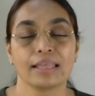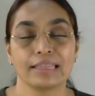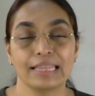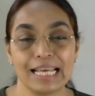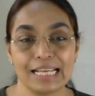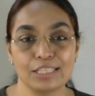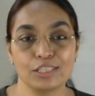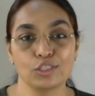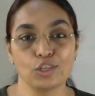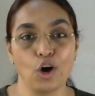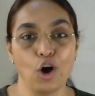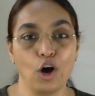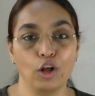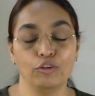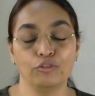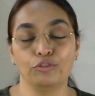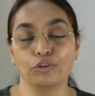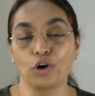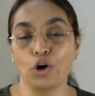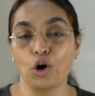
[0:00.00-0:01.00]
That's
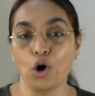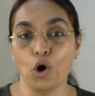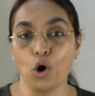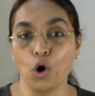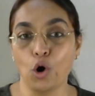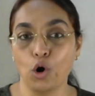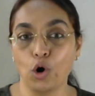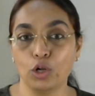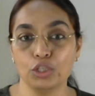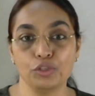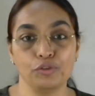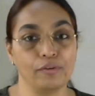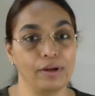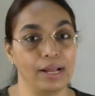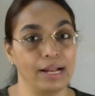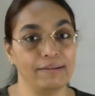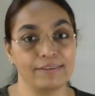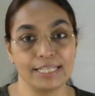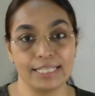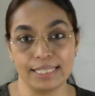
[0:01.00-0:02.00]
all for all
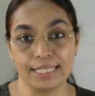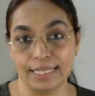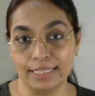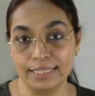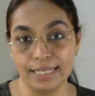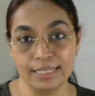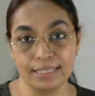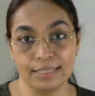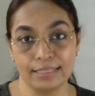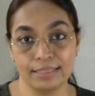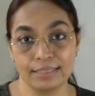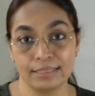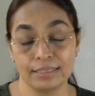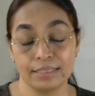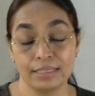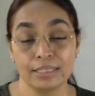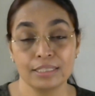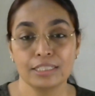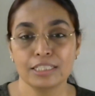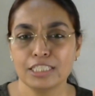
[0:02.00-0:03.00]
12 ascendants.
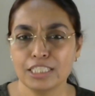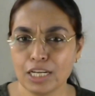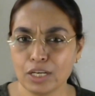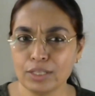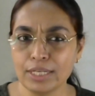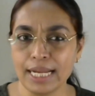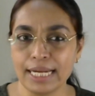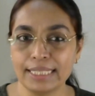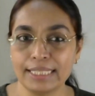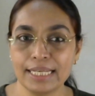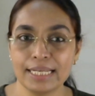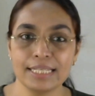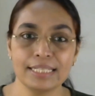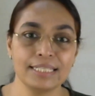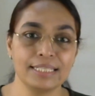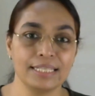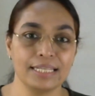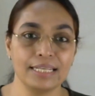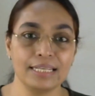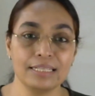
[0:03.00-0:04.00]
Now let
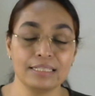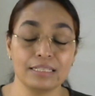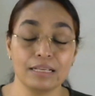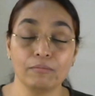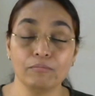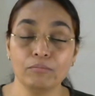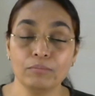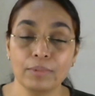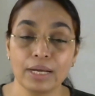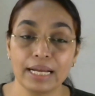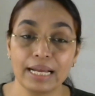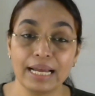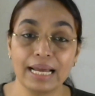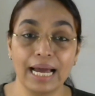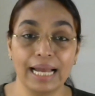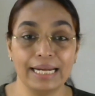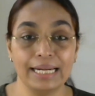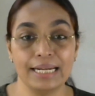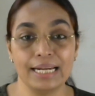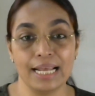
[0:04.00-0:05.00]
us see some
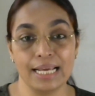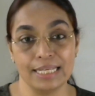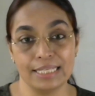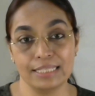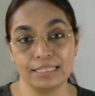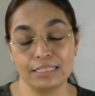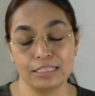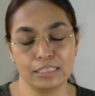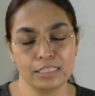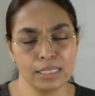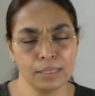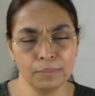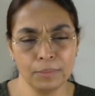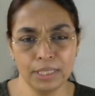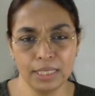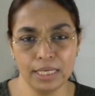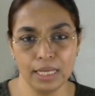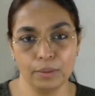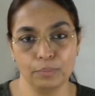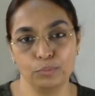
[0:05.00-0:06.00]
guidelines,
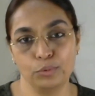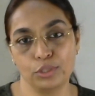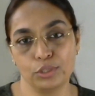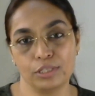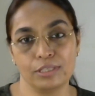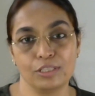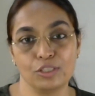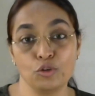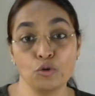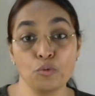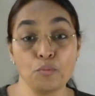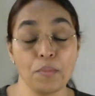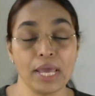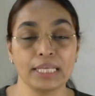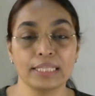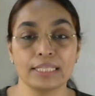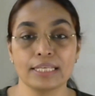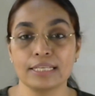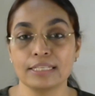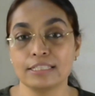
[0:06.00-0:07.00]
some tips to
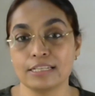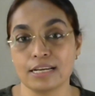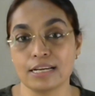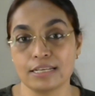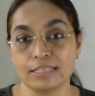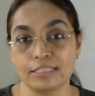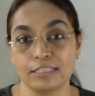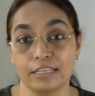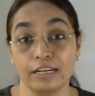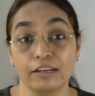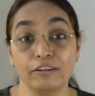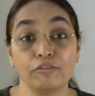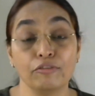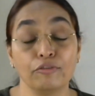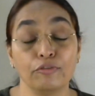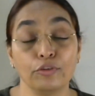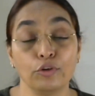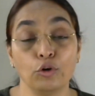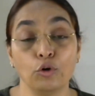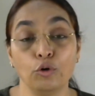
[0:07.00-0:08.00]
make this transit
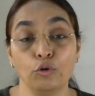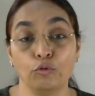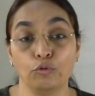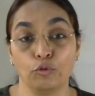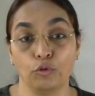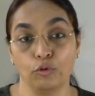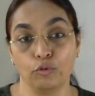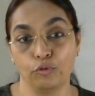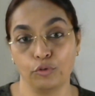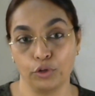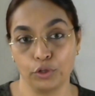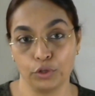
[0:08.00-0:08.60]
fruitful for